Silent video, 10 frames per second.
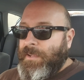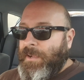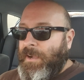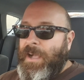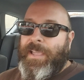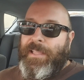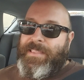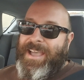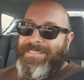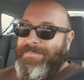I get
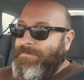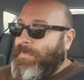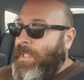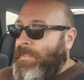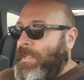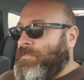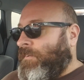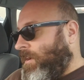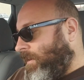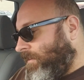that, and that's
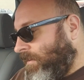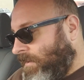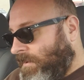fine.